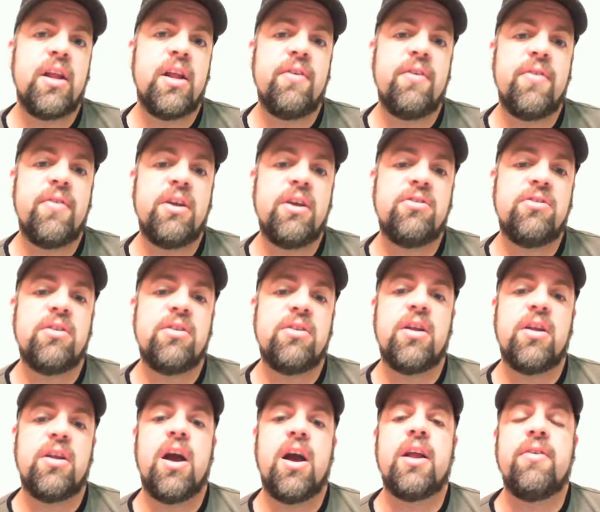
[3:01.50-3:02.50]
innovation
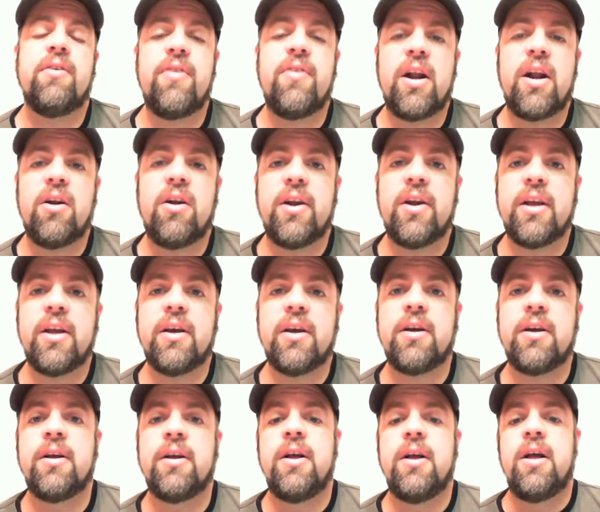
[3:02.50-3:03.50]
kind of
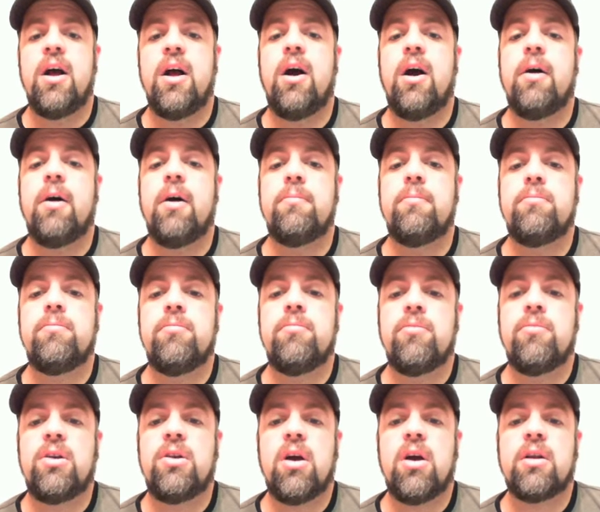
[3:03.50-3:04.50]
area.
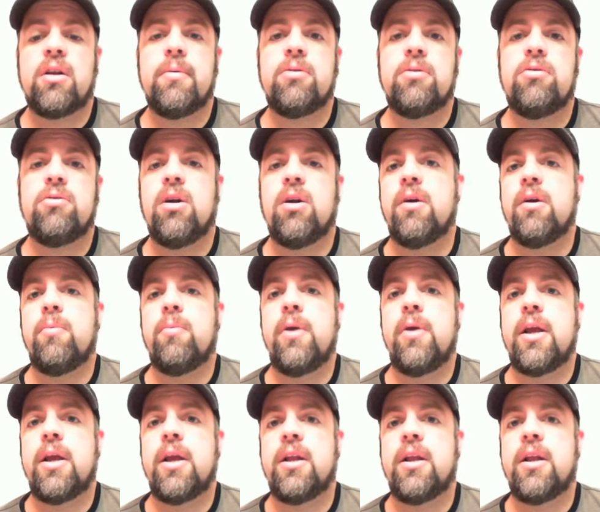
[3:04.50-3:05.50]
We talked about Startup
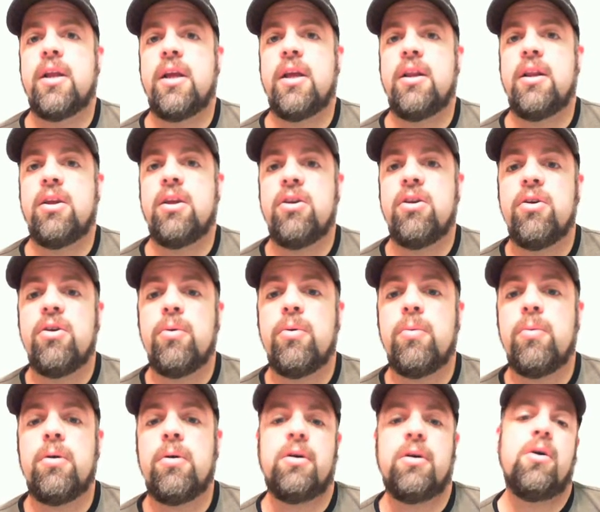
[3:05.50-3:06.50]
Weekend
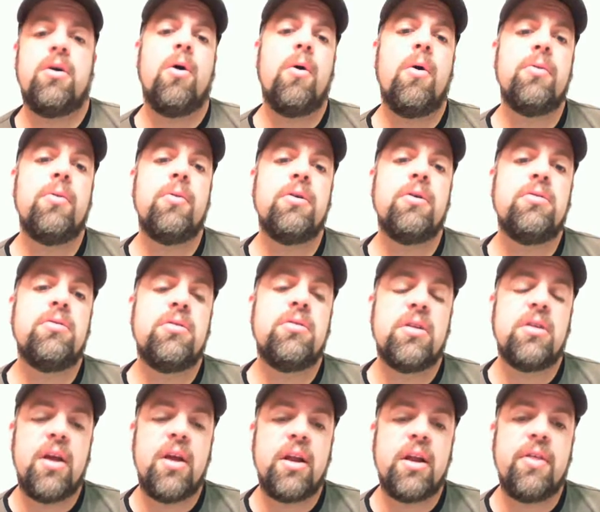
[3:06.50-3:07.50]
EDU, all those
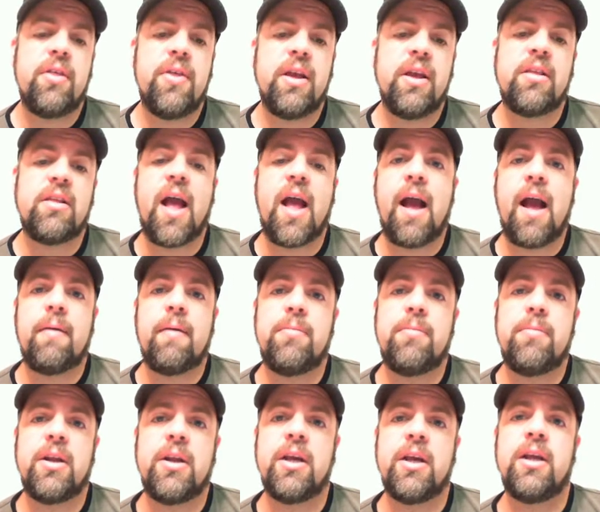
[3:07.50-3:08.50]
kind of things
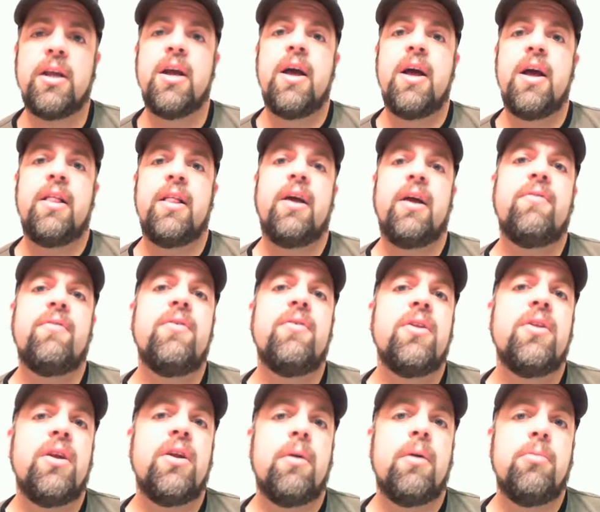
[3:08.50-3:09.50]
happening that
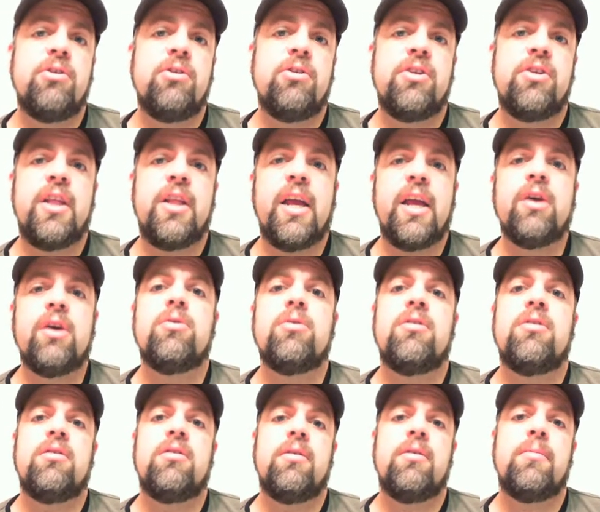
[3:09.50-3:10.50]
really are pushing the
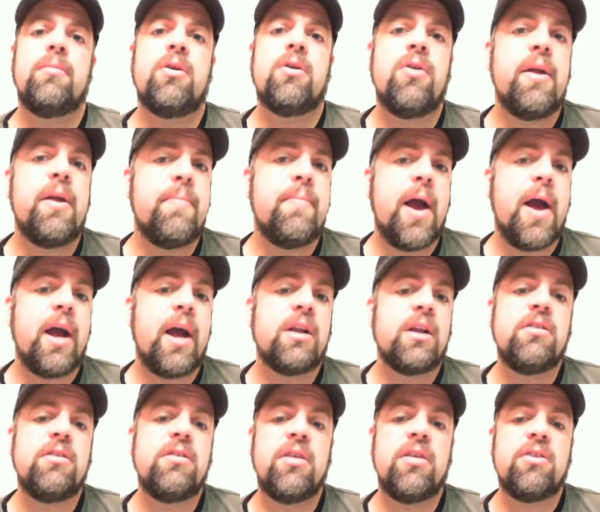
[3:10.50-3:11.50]
ecosystem. A great
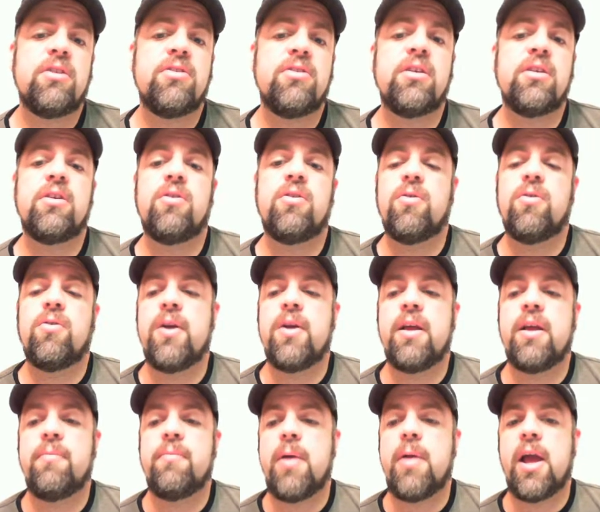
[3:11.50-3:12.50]
packed session,
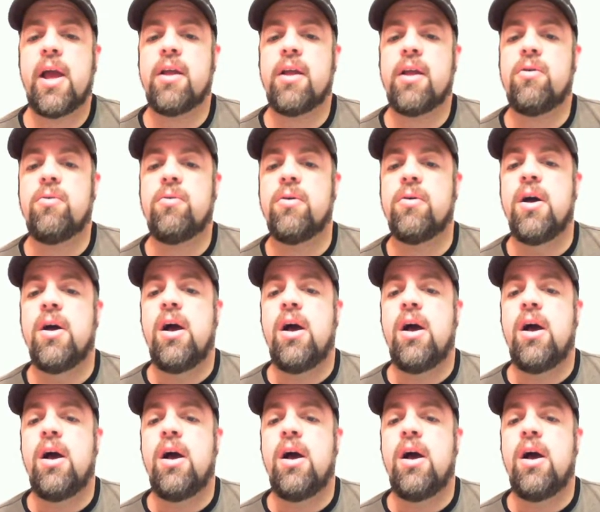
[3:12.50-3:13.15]
great panel,